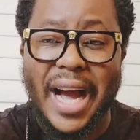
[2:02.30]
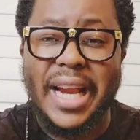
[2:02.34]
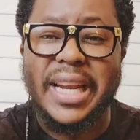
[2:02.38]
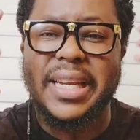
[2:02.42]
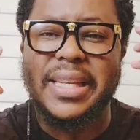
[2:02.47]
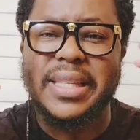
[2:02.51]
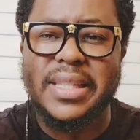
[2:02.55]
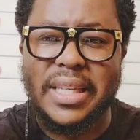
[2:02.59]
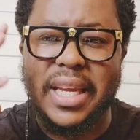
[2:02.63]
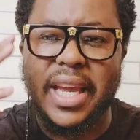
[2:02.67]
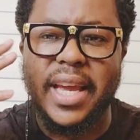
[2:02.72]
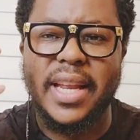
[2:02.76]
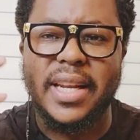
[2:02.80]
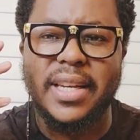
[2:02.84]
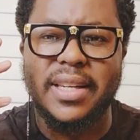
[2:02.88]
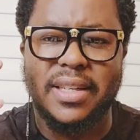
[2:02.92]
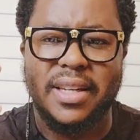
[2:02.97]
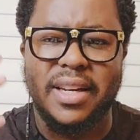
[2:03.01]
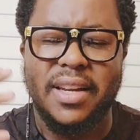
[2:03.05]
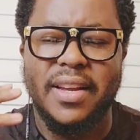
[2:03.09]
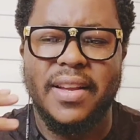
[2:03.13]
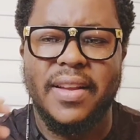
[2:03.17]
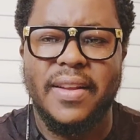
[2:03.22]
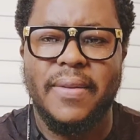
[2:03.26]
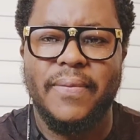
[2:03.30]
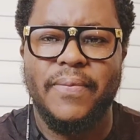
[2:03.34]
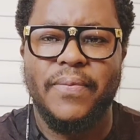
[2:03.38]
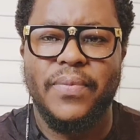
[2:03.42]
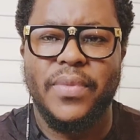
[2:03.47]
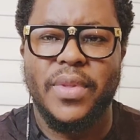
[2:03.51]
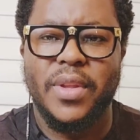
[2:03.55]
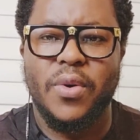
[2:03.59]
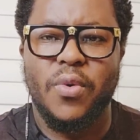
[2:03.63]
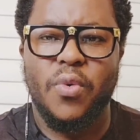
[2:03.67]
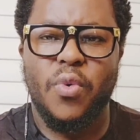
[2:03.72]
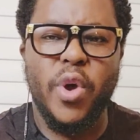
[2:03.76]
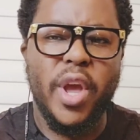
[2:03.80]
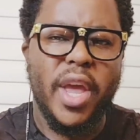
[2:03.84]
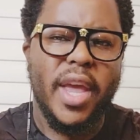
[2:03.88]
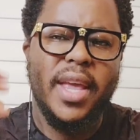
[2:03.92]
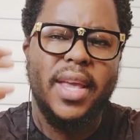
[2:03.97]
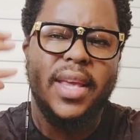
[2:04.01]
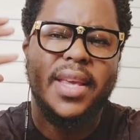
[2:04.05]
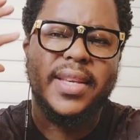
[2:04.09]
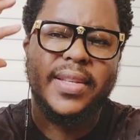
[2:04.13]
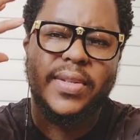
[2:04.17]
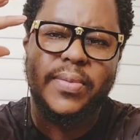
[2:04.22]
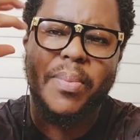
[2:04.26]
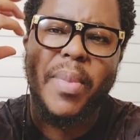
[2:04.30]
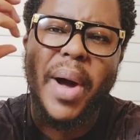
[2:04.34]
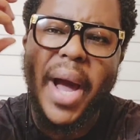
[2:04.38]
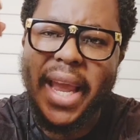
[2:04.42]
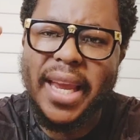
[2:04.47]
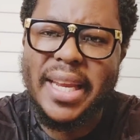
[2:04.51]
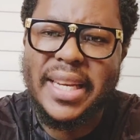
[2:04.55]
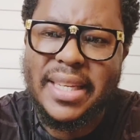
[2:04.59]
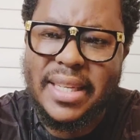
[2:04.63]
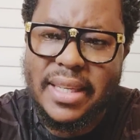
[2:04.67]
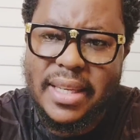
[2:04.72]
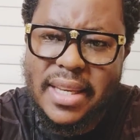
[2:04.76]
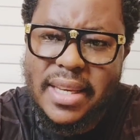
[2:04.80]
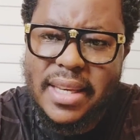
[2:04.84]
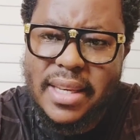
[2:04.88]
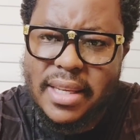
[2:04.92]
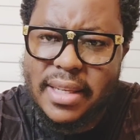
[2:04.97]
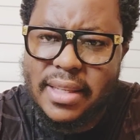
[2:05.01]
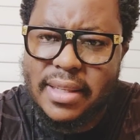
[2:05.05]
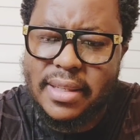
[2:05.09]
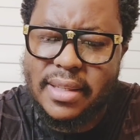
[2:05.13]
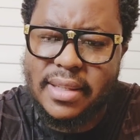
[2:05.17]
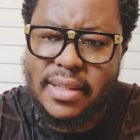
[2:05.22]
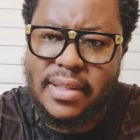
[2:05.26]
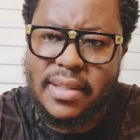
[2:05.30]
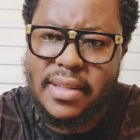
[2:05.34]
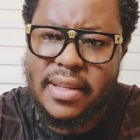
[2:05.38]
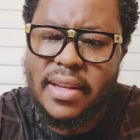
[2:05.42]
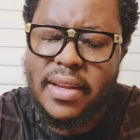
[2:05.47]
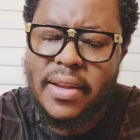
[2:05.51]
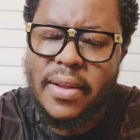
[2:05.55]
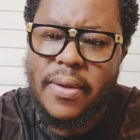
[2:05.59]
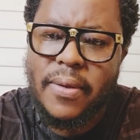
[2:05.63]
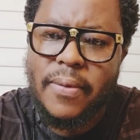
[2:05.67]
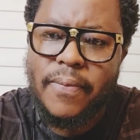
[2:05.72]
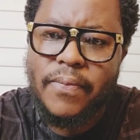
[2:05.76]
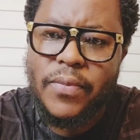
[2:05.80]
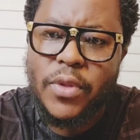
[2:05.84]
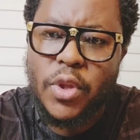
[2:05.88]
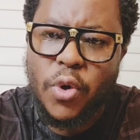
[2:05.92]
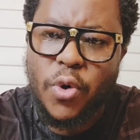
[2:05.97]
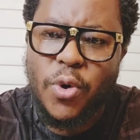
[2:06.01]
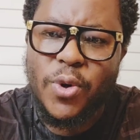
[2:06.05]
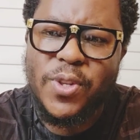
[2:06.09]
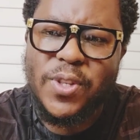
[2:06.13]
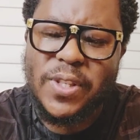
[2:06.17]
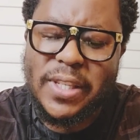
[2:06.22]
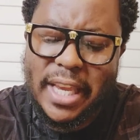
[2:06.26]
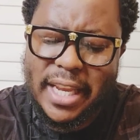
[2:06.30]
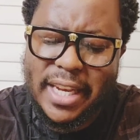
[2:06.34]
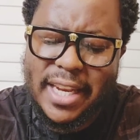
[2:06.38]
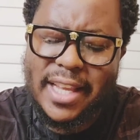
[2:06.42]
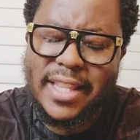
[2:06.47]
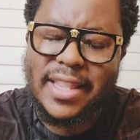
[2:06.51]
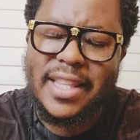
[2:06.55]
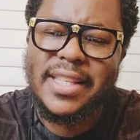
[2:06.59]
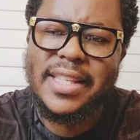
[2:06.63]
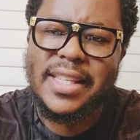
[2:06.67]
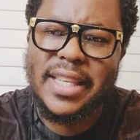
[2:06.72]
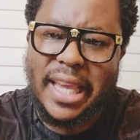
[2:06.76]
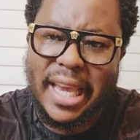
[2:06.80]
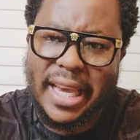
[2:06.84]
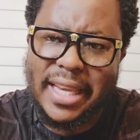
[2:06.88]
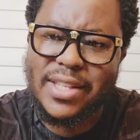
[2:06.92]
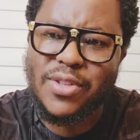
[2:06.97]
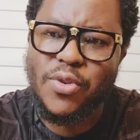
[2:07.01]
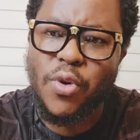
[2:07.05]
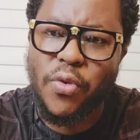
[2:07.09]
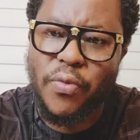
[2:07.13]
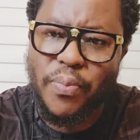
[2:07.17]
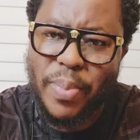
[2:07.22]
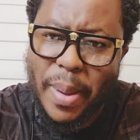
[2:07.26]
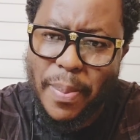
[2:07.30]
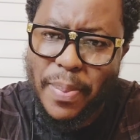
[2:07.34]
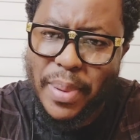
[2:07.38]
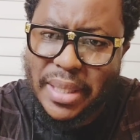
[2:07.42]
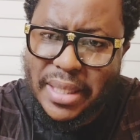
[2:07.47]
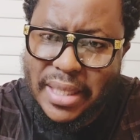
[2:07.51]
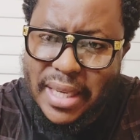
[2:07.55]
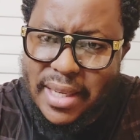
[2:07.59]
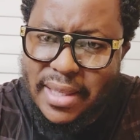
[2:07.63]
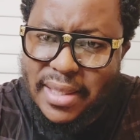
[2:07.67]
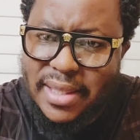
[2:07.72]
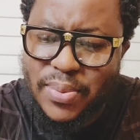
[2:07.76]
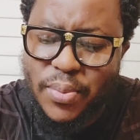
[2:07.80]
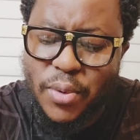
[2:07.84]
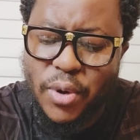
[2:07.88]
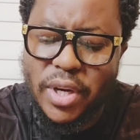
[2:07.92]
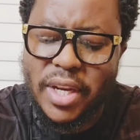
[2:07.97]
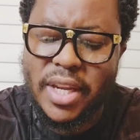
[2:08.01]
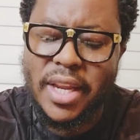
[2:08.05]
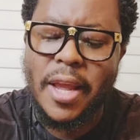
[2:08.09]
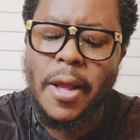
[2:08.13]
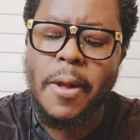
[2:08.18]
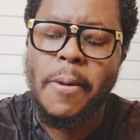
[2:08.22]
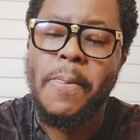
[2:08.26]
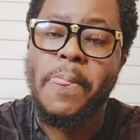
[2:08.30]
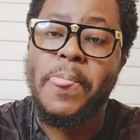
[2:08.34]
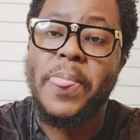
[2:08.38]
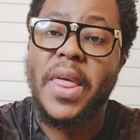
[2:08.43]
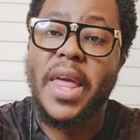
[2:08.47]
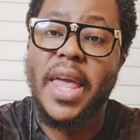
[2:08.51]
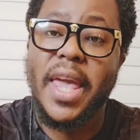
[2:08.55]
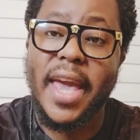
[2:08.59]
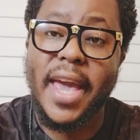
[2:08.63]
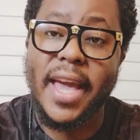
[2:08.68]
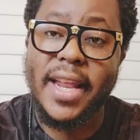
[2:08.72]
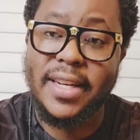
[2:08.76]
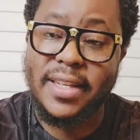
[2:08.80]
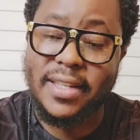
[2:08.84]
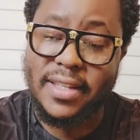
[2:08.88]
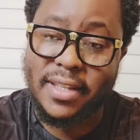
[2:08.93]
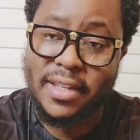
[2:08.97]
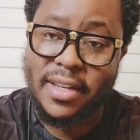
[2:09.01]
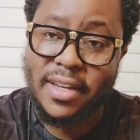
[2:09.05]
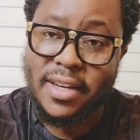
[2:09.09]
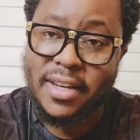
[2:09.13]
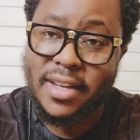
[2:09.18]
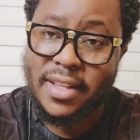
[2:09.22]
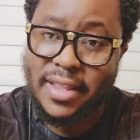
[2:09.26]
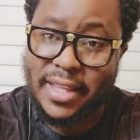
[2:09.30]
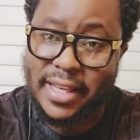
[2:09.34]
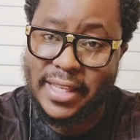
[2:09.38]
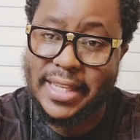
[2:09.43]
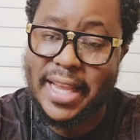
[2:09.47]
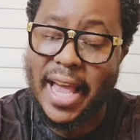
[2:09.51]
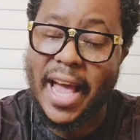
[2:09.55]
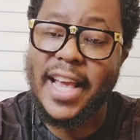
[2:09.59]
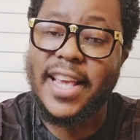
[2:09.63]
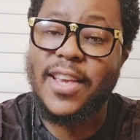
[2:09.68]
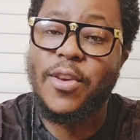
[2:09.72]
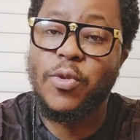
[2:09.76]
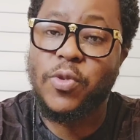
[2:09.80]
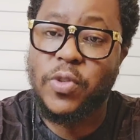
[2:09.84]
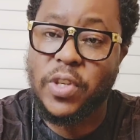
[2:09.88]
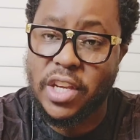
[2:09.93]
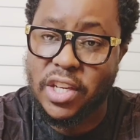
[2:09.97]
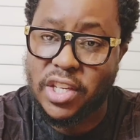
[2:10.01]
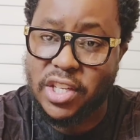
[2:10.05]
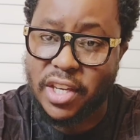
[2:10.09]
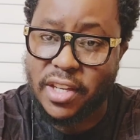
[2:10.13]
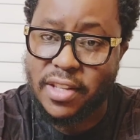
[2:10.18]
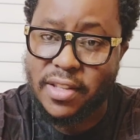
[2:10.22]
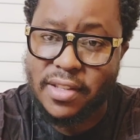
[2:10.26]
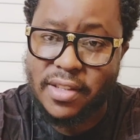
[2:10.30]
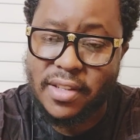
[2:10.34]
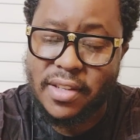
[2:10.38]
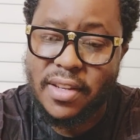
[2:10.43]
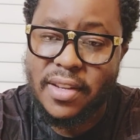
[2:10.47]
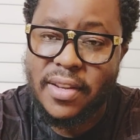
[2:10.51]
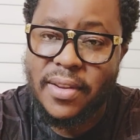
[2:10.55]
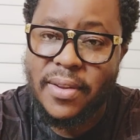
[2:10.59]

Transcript: understand where his mind is concerning this case of baby testimony and these accusations.